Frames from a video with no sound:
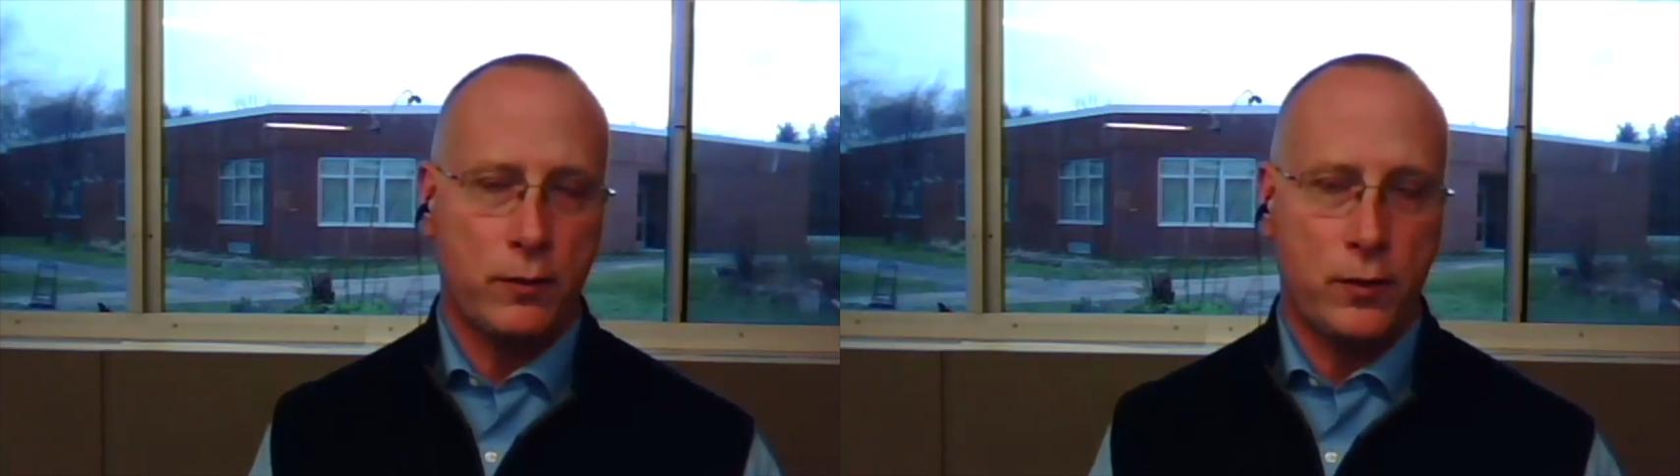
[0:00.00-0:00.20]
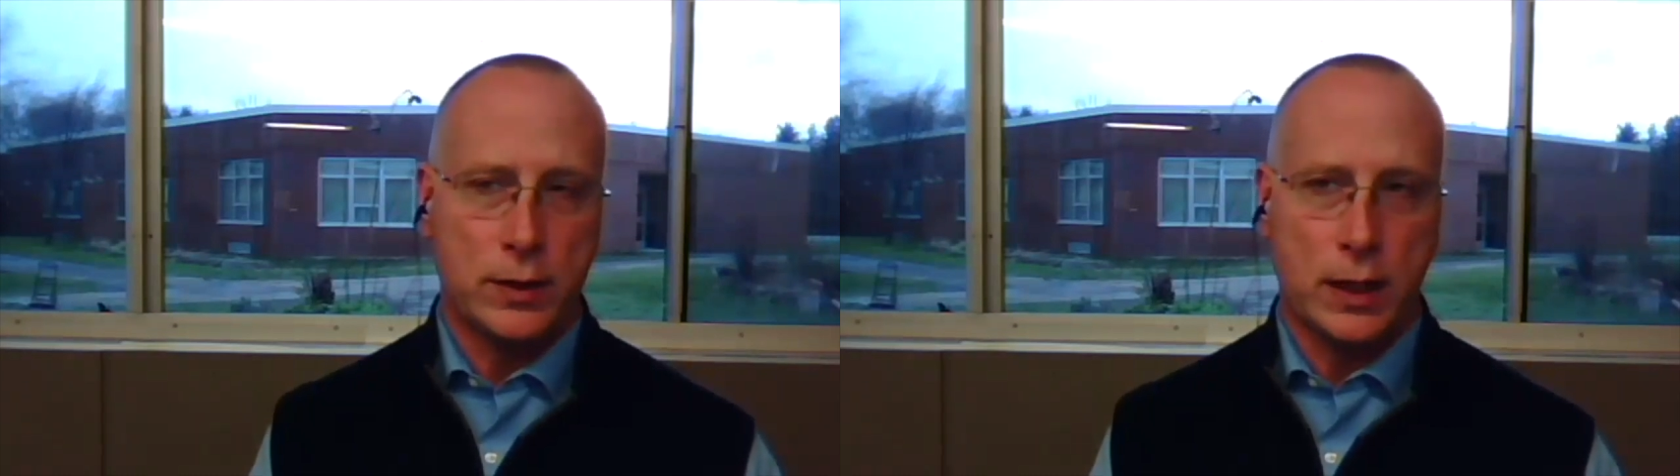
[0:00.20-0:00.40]

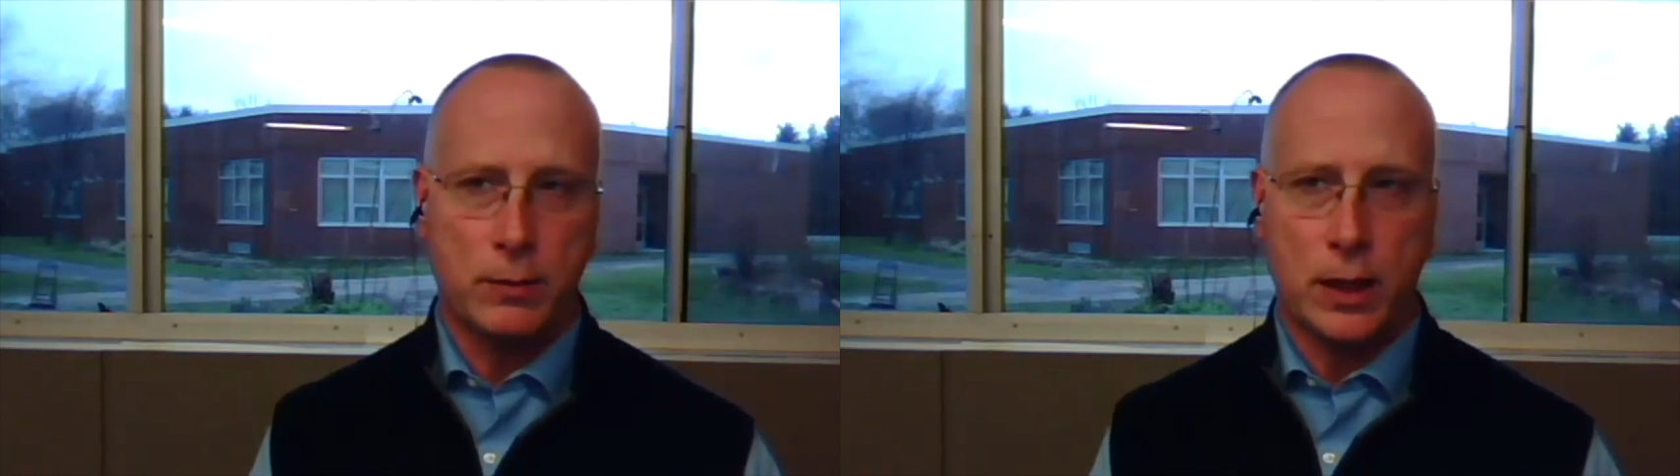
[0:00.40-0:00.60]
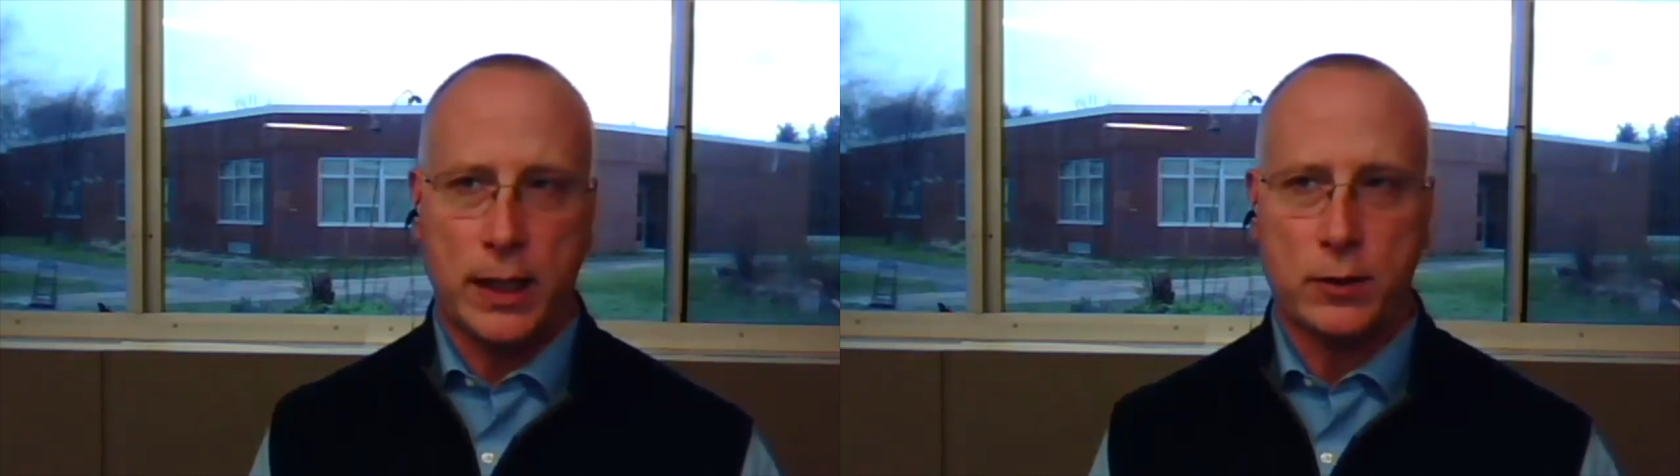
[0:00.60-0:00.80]
full time
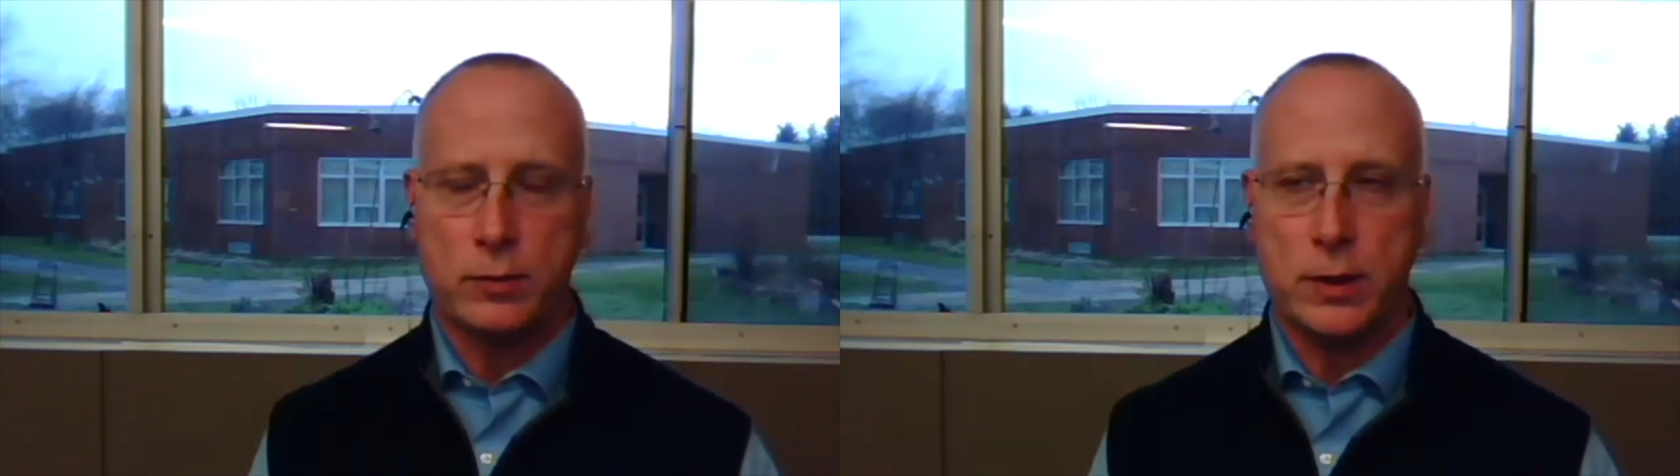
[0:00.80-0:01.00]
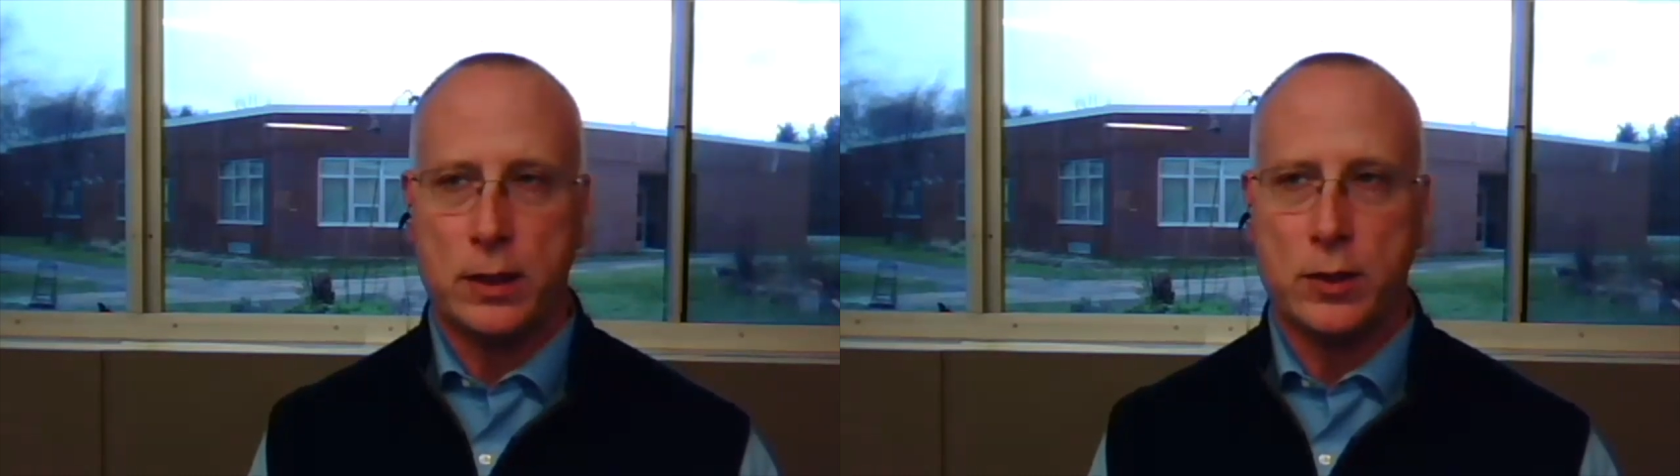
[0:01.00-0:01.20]
classroom
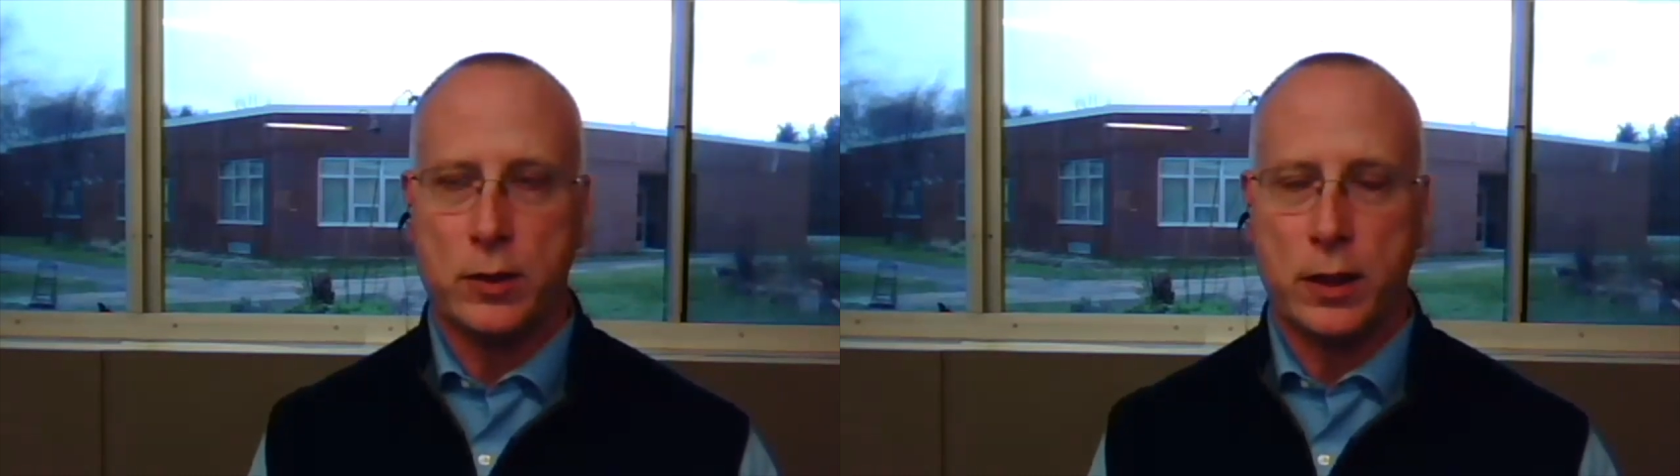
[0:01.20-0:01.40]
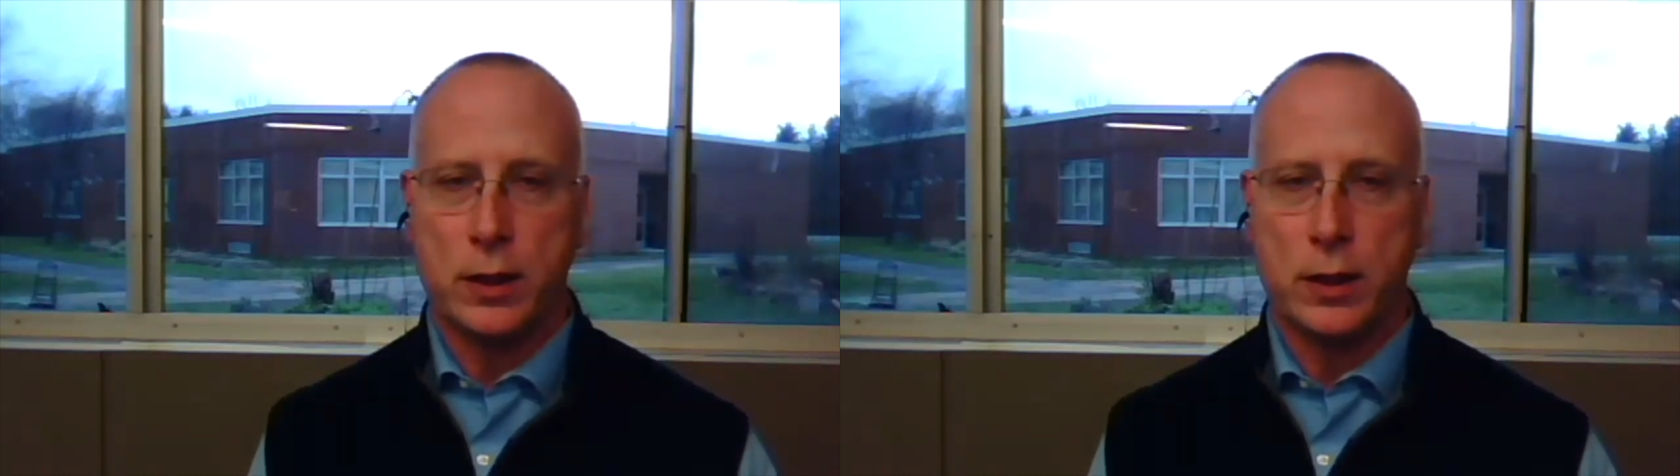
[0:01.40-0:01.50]
teacher in